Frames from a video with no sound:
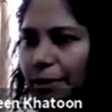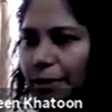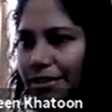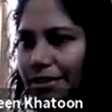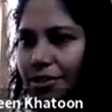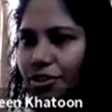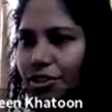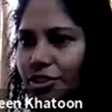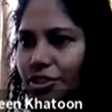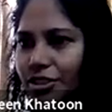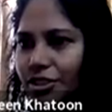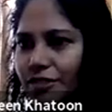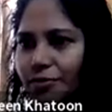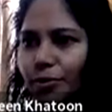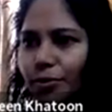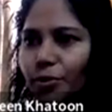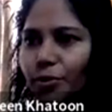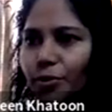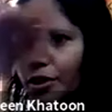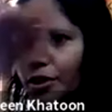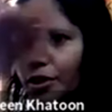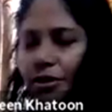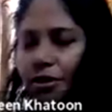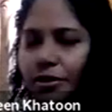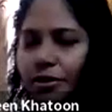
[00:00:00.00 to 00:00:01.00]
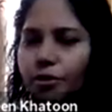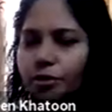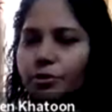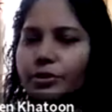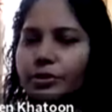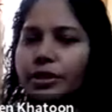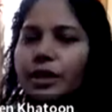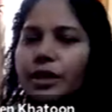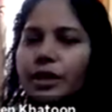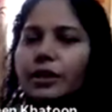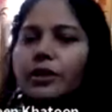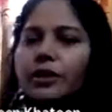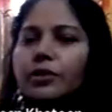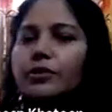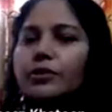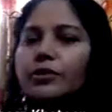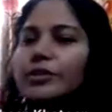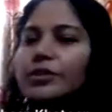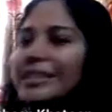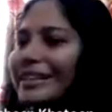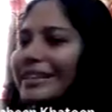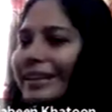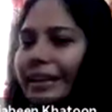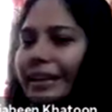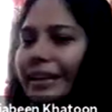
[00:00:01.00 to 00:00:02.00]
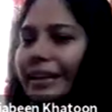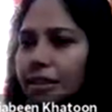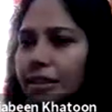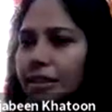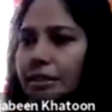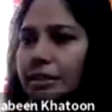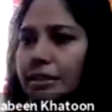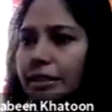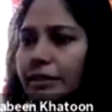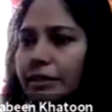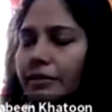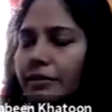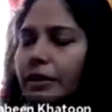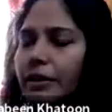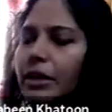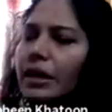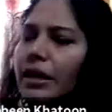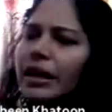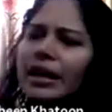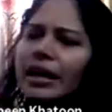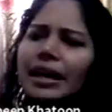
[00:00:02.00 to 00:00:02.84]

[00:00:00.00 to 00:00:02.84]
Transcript: passengers have boarded the doors are closed clearance is given